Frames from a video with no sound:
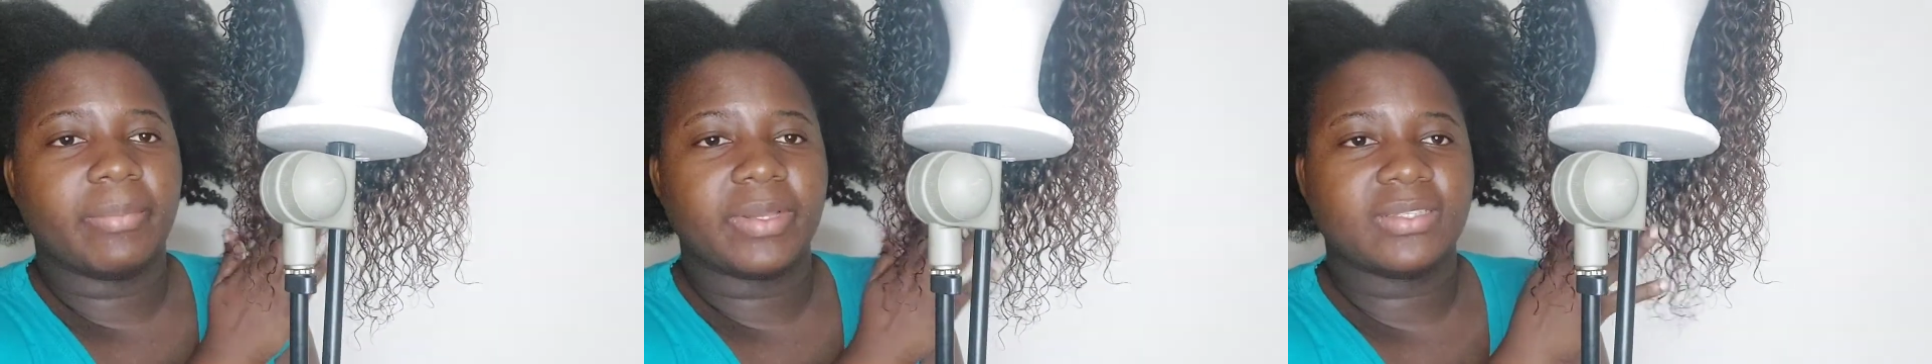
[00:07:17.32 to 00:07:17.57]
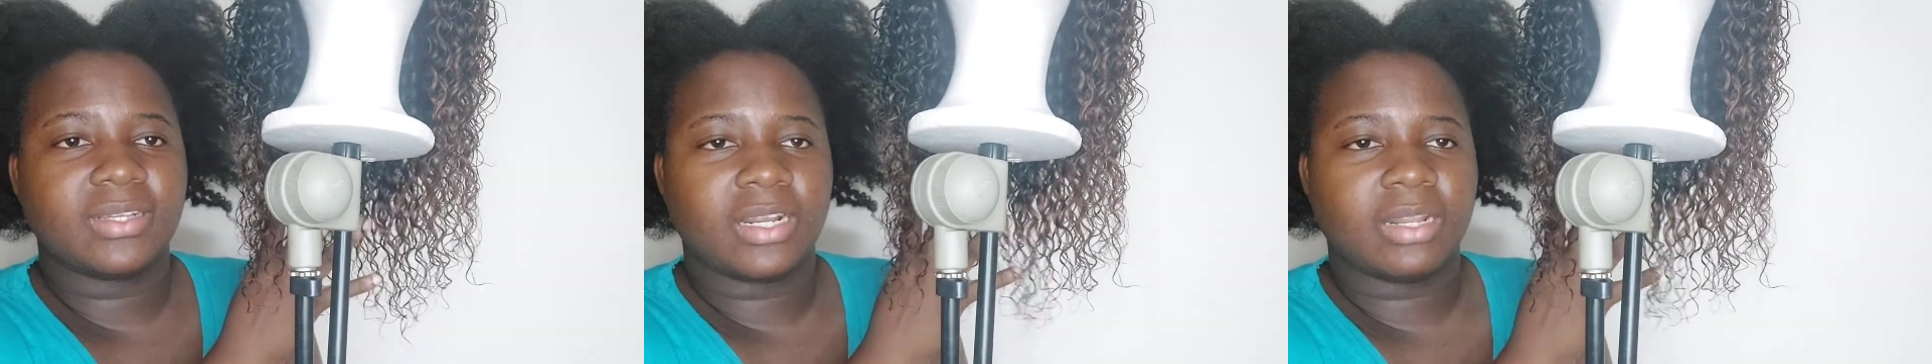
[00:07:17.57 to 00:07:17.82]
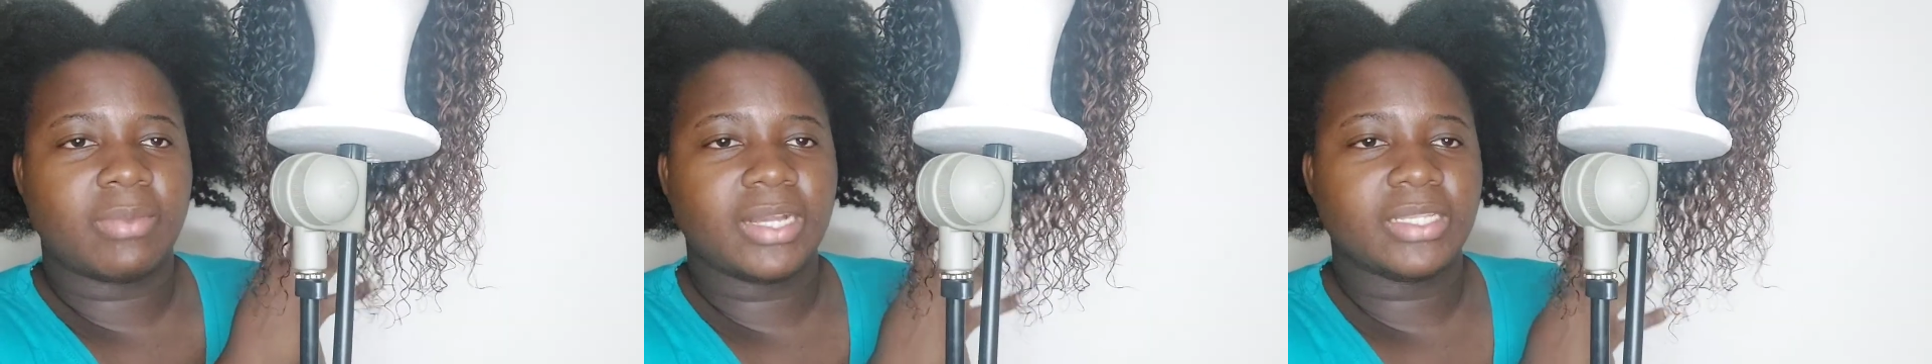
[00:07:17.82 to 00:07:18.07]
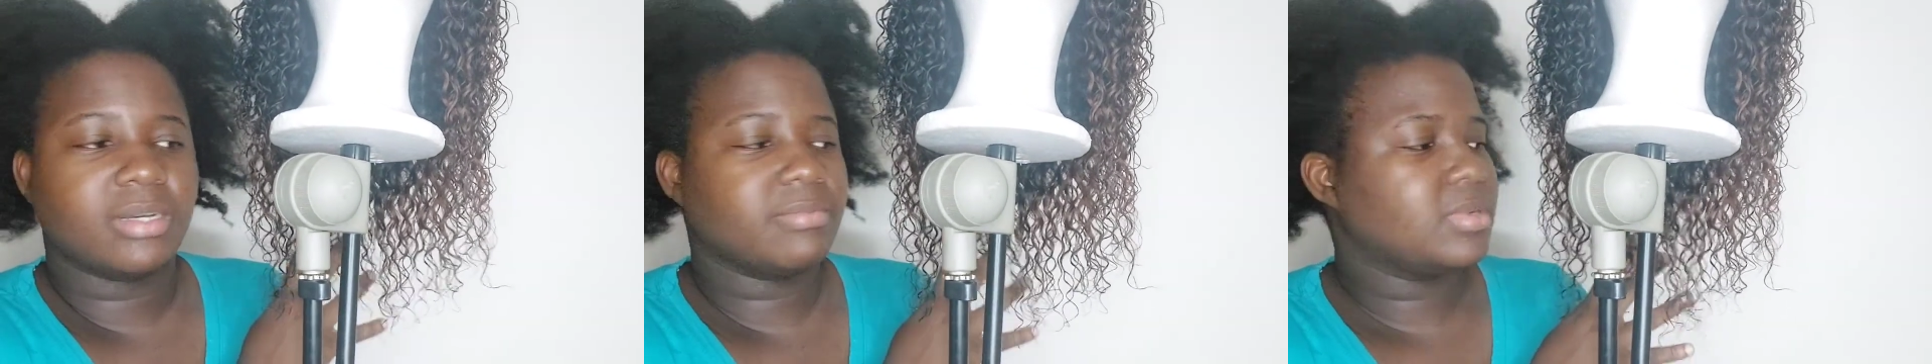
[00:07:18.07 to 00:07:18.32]
I just
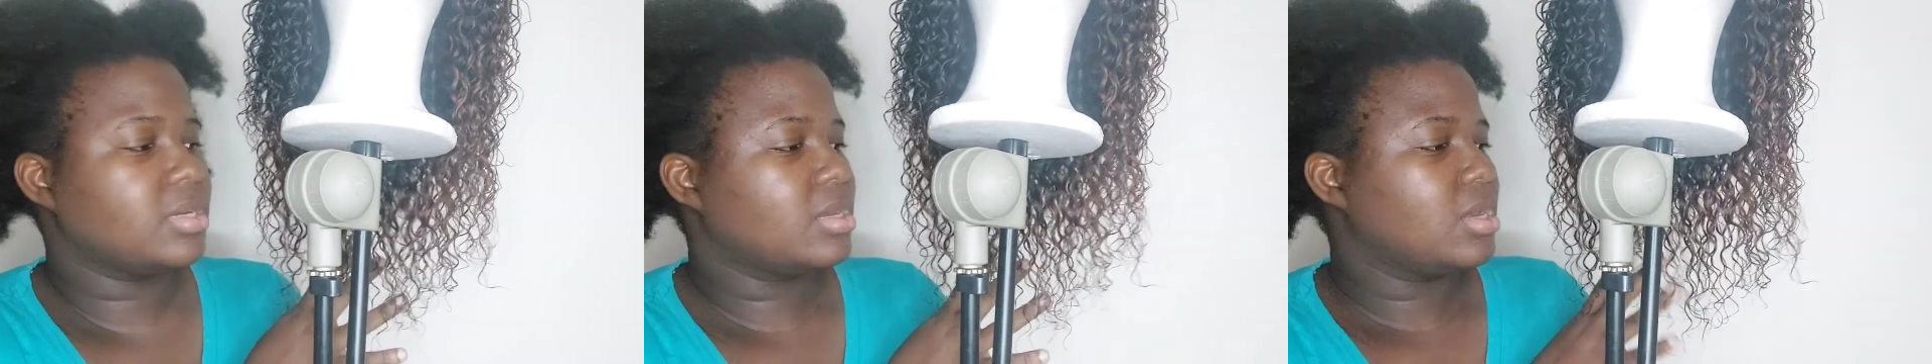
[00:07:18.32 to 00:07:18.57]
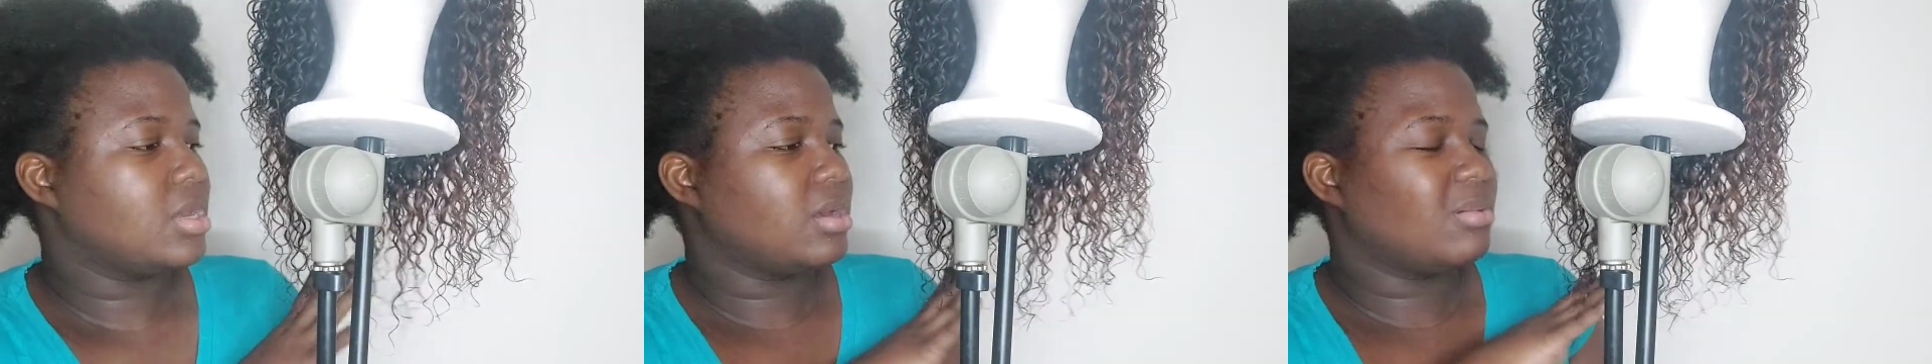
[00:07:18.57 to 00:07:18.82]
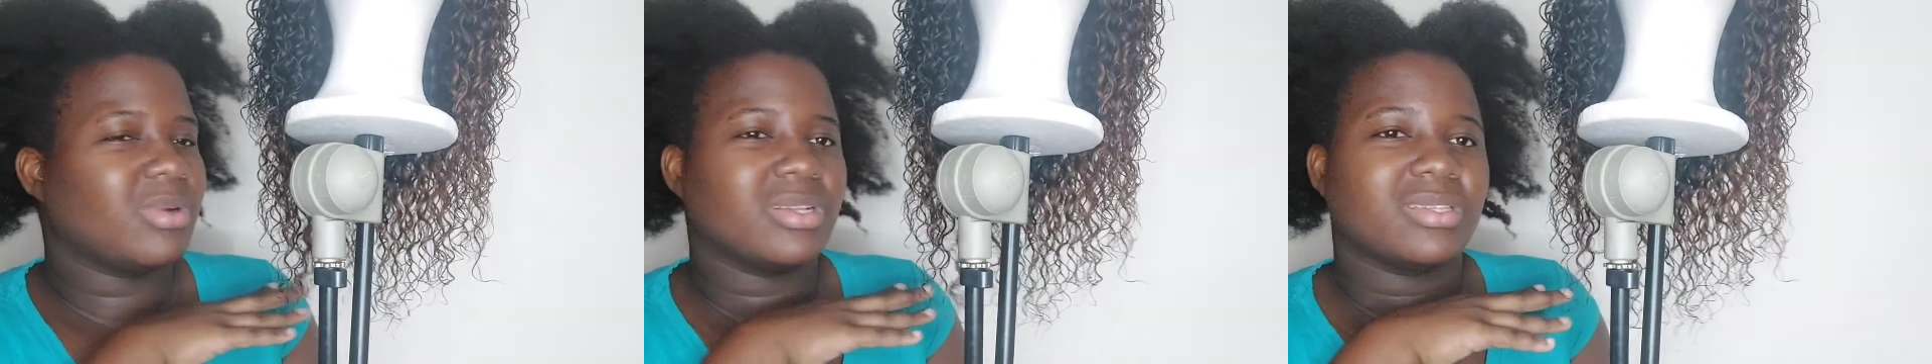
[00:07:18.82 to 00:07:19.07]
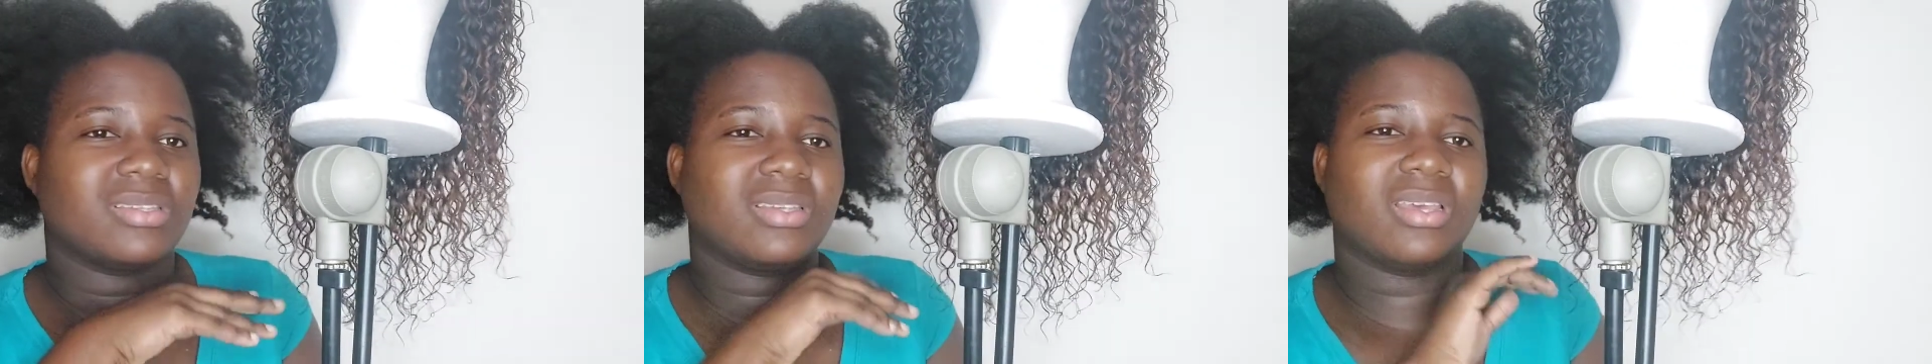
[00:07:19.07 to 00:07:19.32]
fell in love with it and I
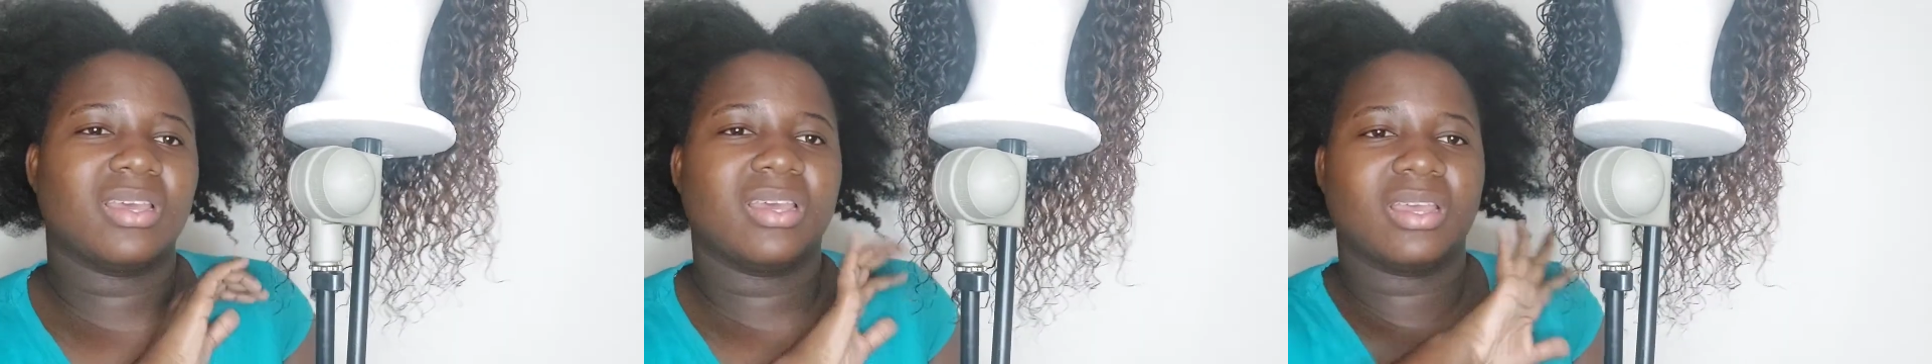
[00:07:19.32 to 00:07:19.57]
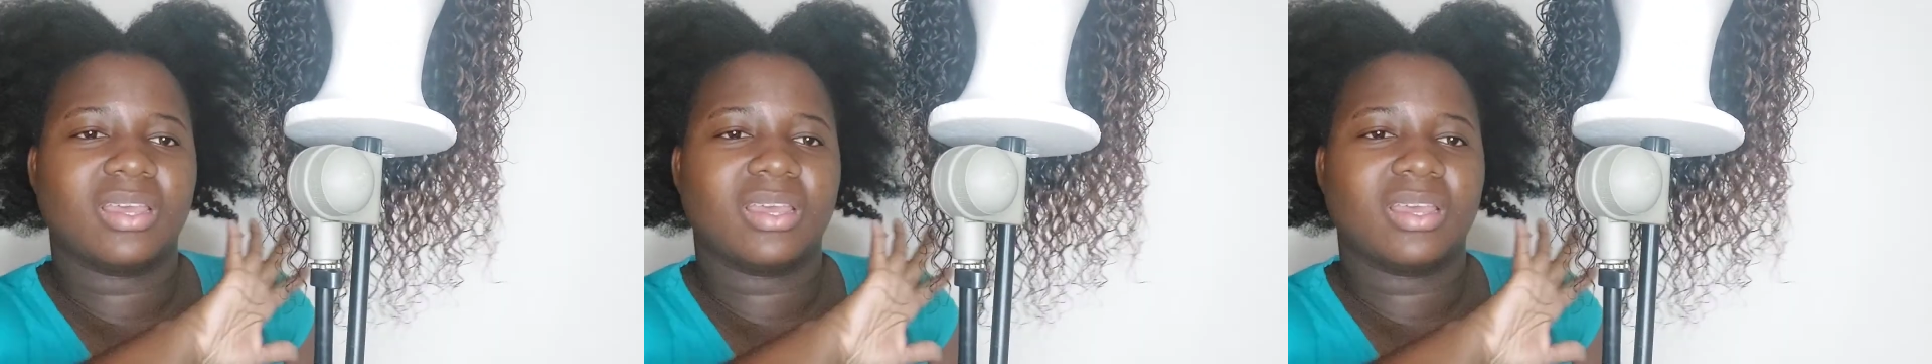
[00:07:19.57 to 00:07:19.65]
didn't bother